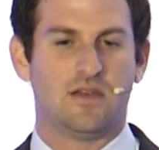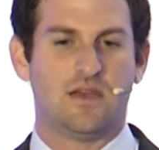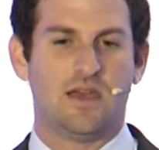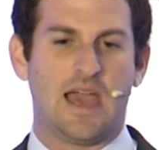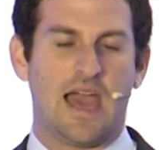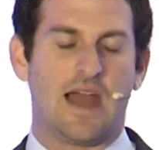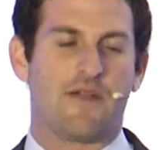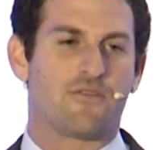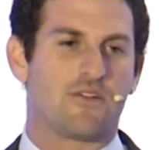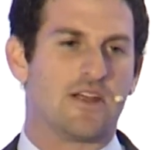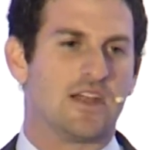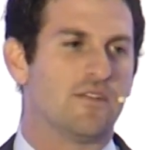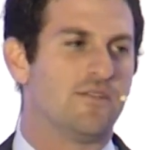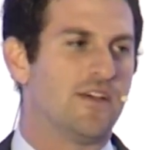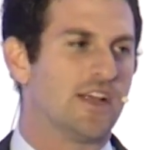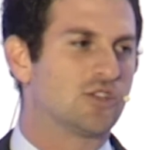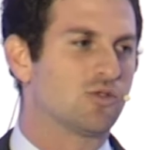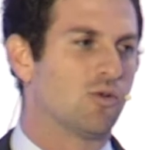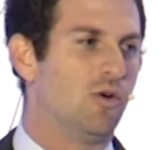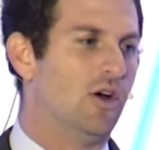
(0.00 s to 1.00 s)
And for
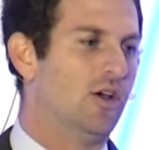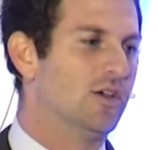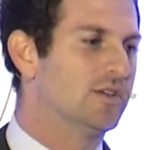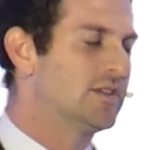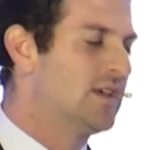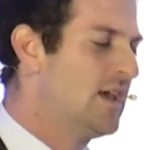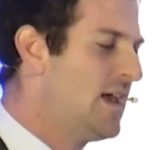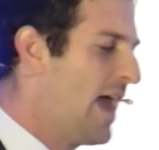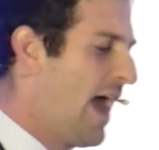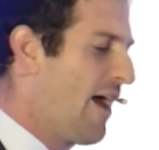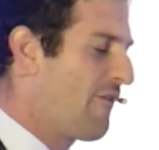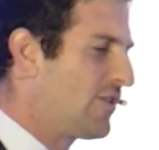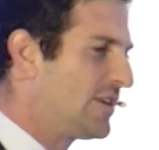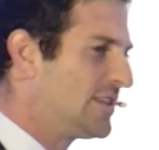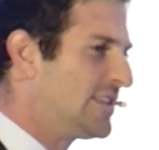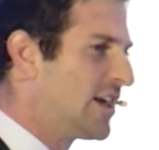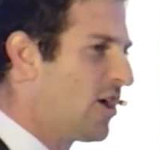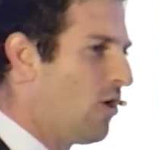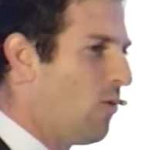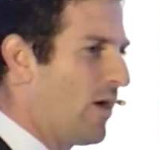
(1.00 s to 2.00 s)
individuals, every
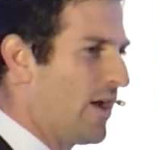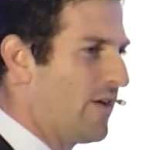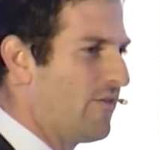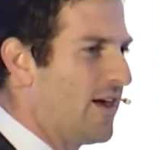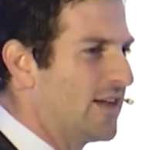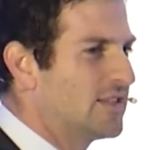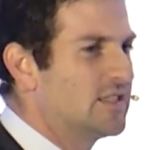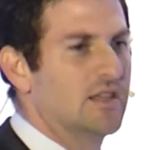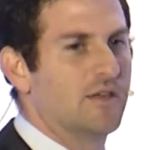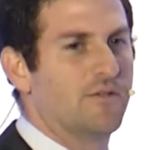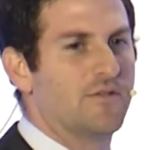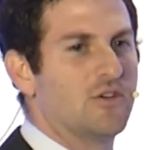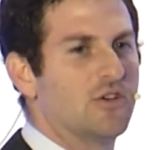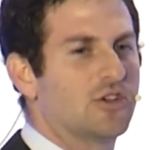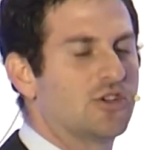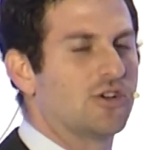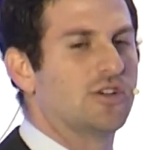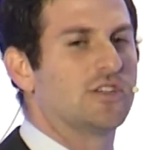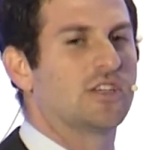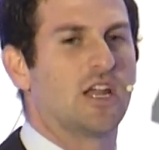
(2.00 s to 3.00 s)
single one of us in the
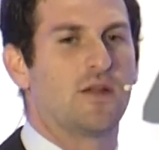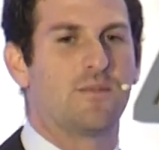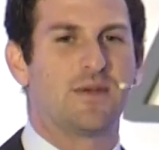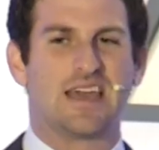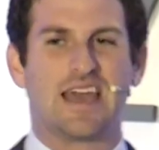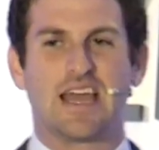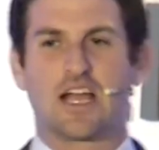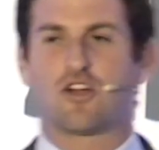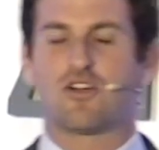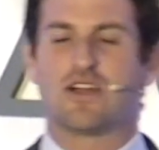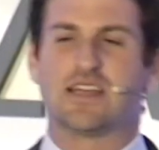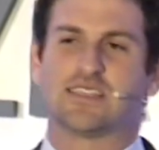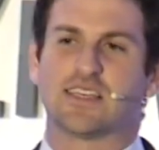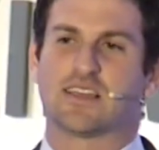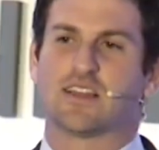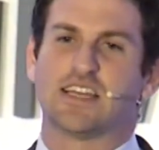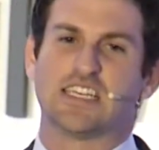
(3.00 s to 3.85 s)
future is going to be increasingly